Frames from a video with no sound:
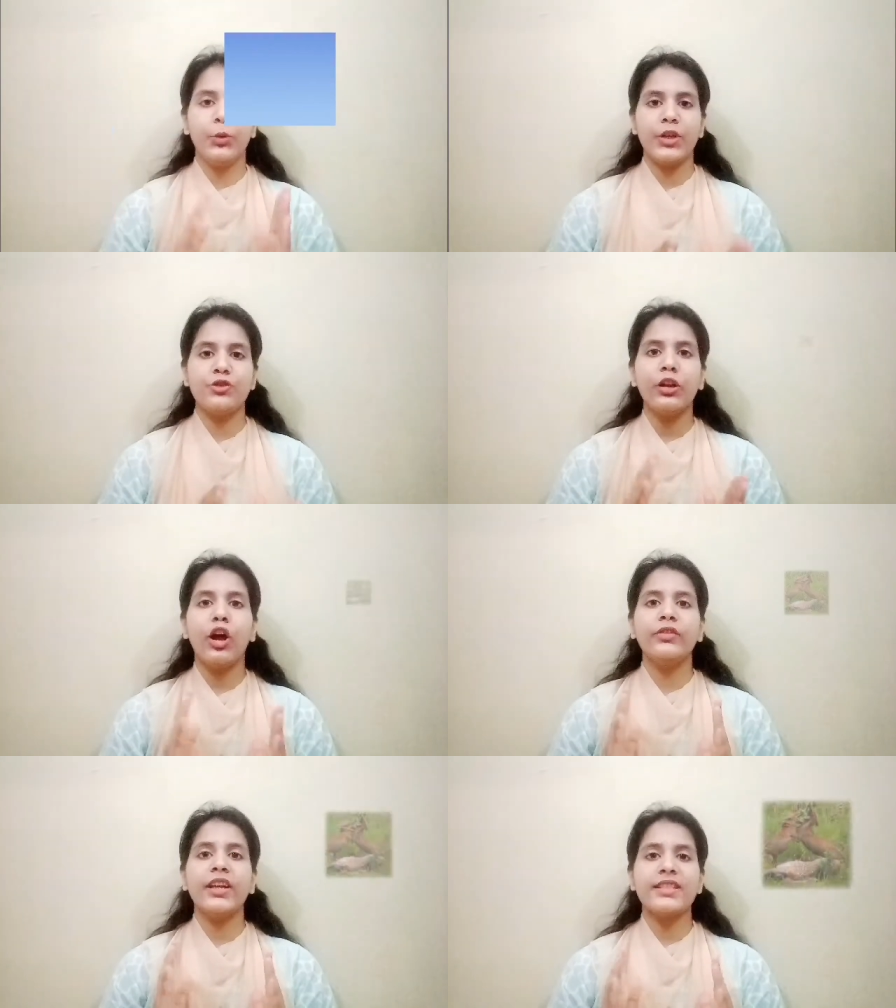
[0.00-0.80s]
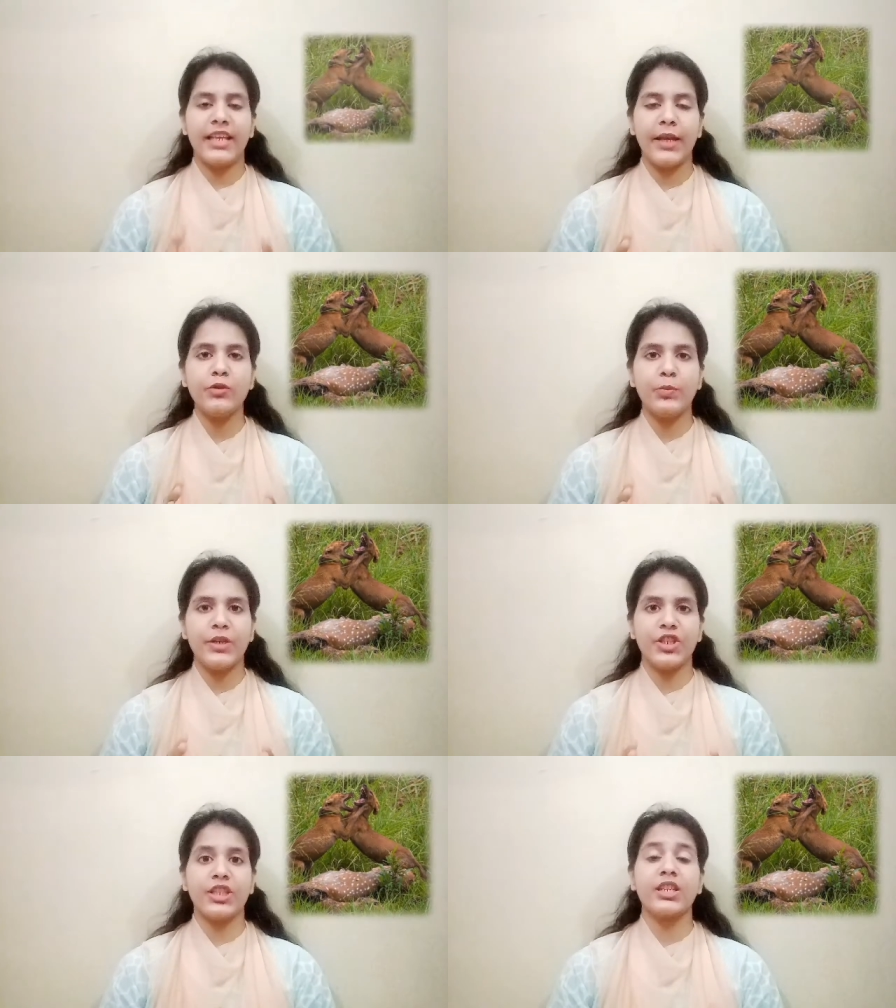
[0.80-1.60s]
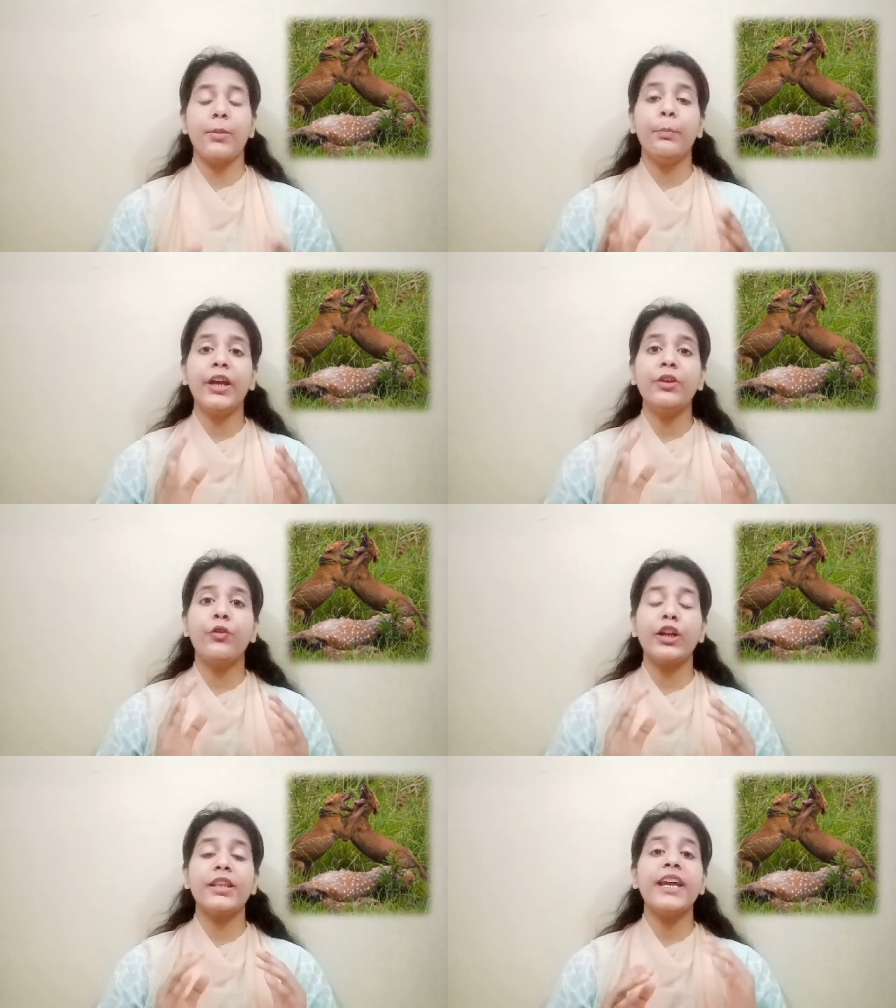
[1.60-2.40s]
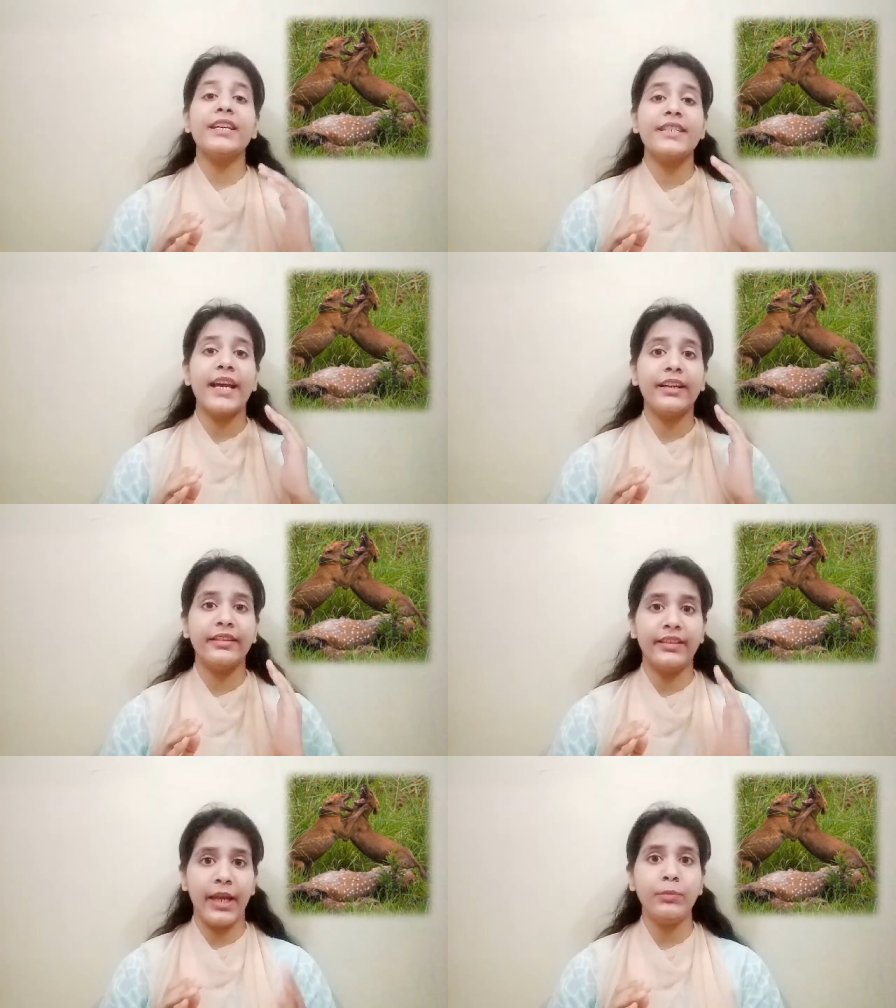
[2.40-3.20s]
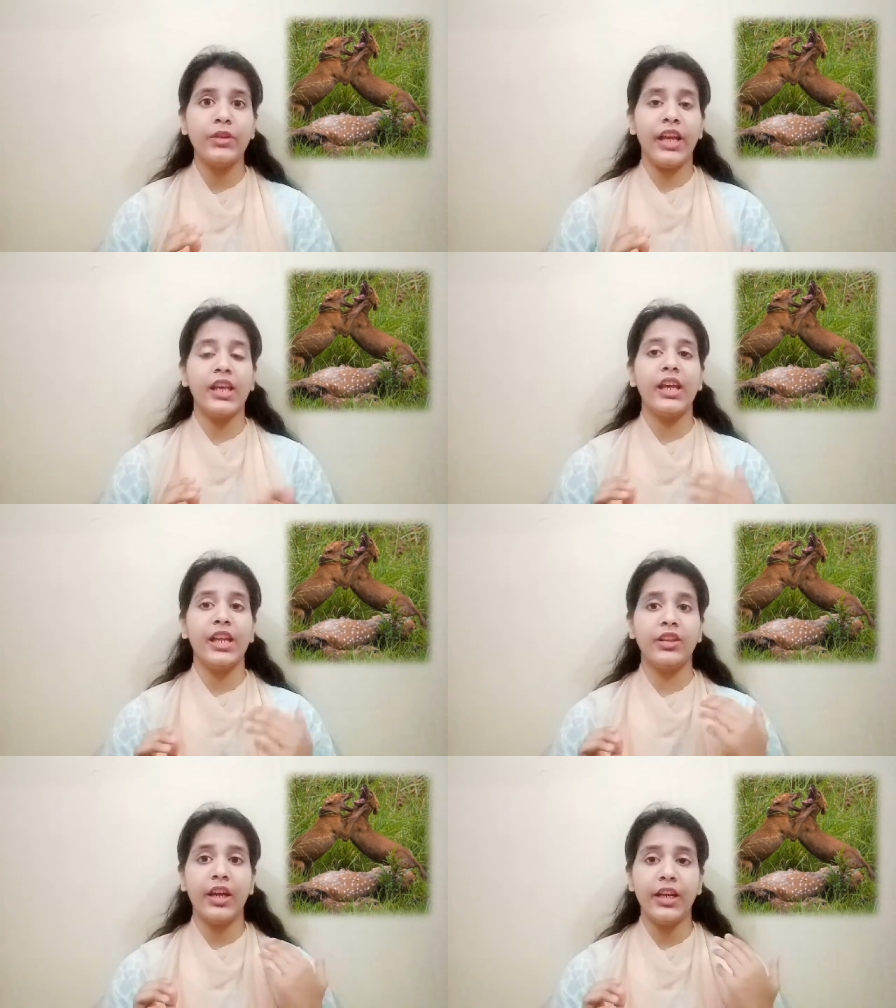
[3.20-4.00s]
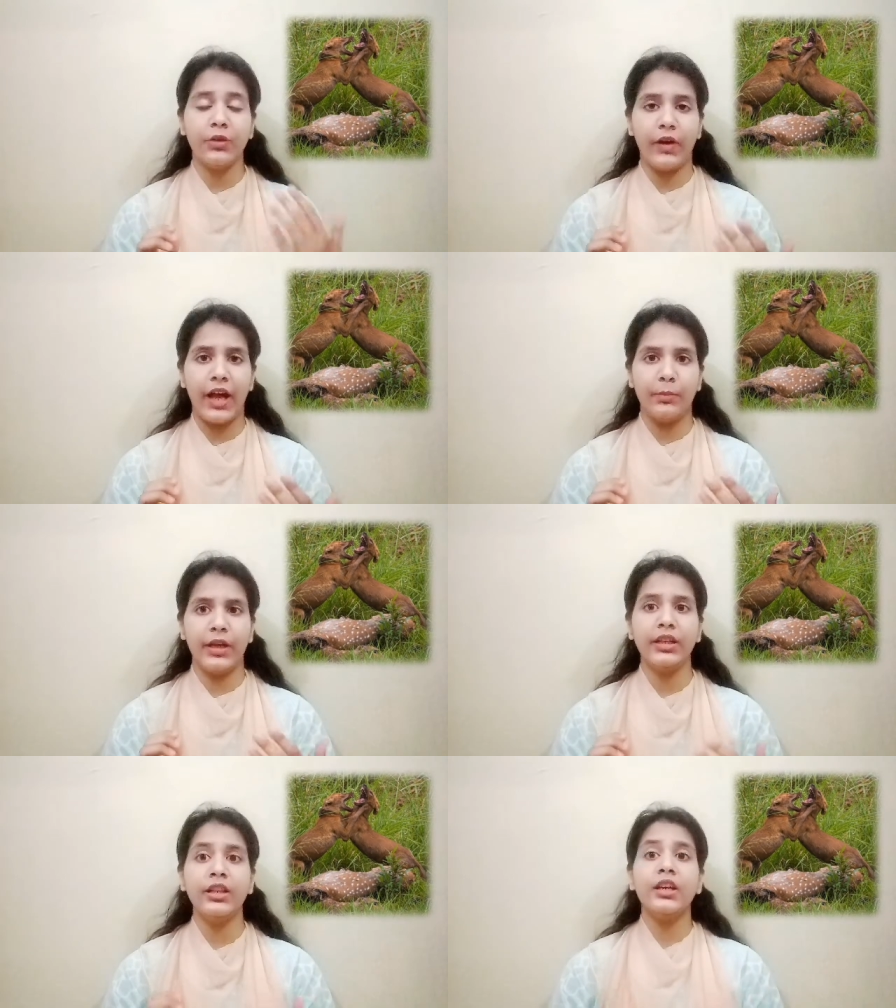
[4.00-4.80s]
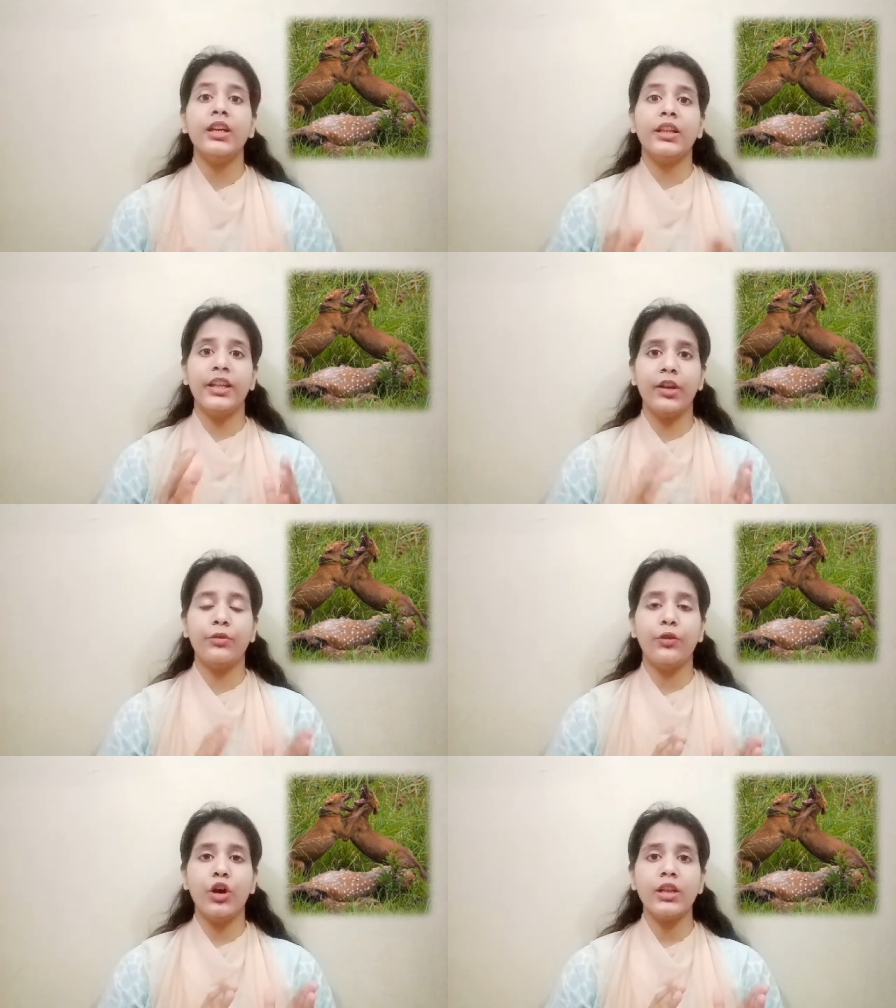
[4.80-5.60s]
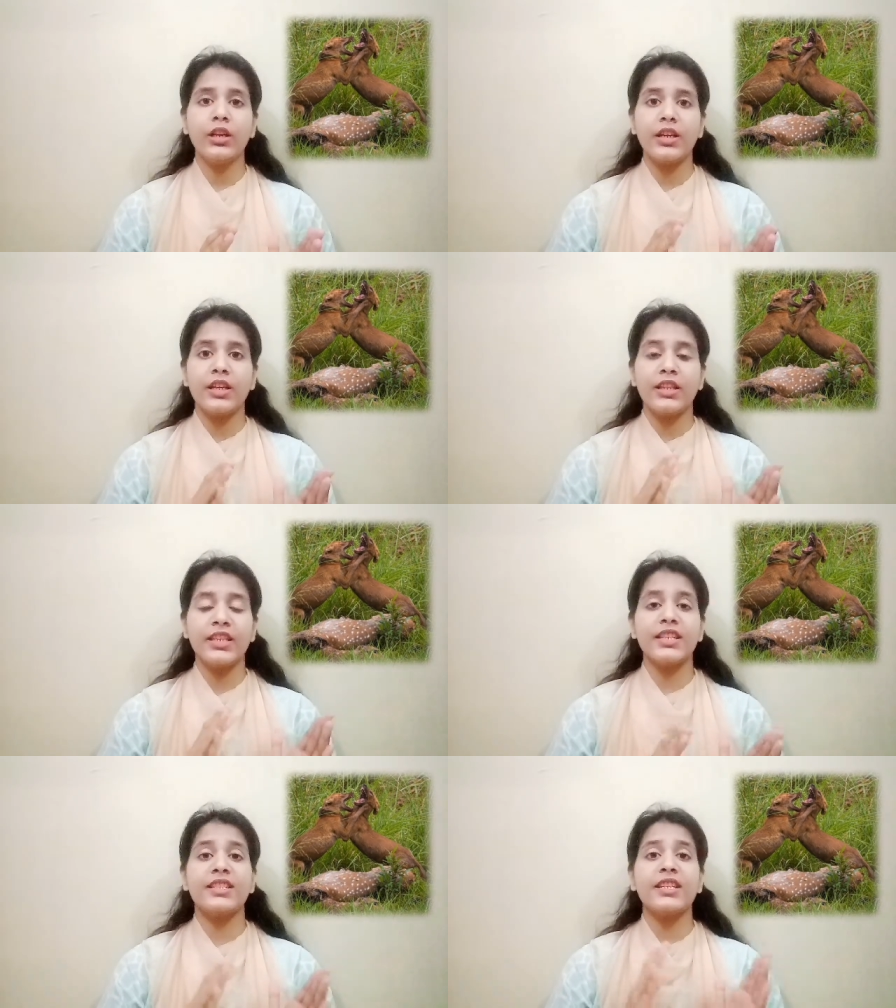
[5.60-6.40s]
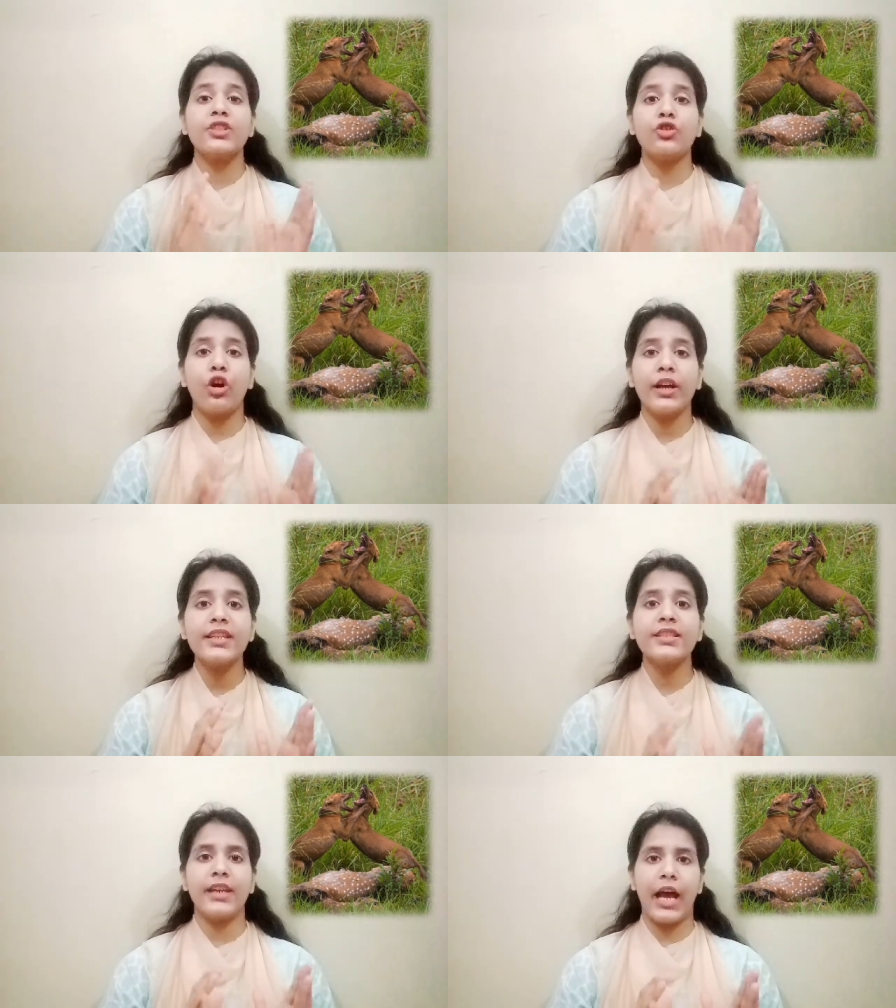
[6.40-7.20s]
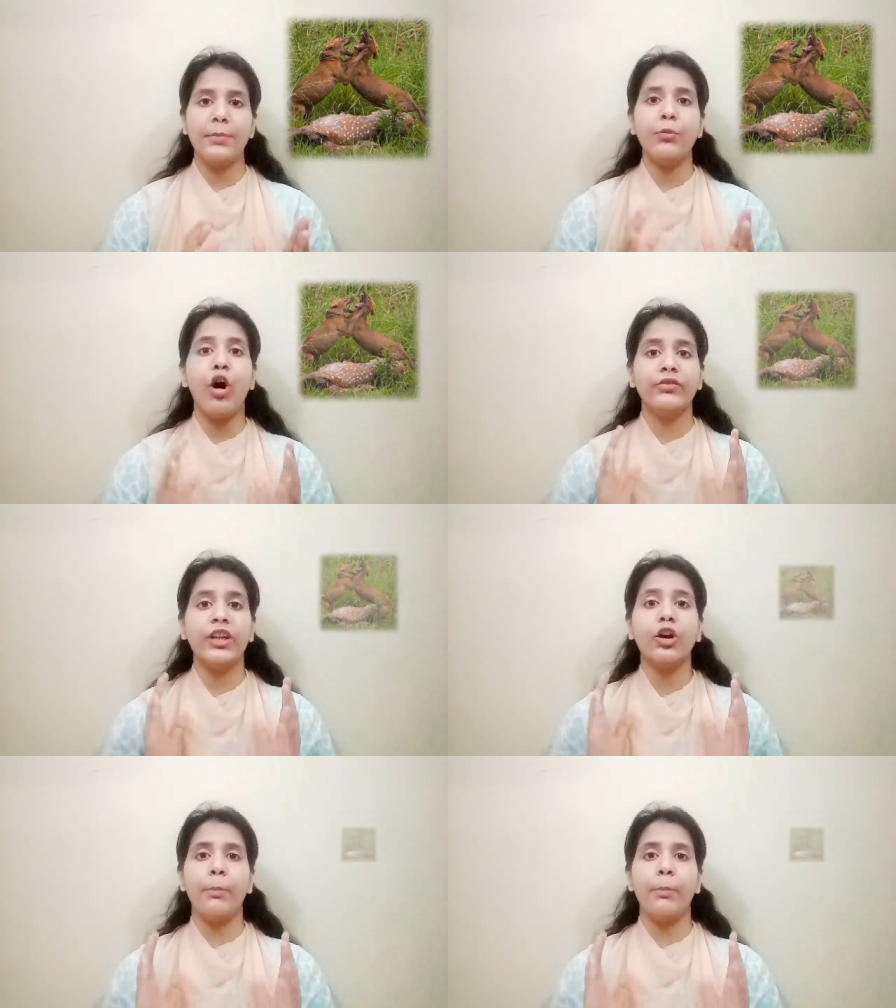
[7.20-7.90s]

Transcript: Individuals of the same species compete for the exact same thing in the environment. Therefore, this is the strongest type of the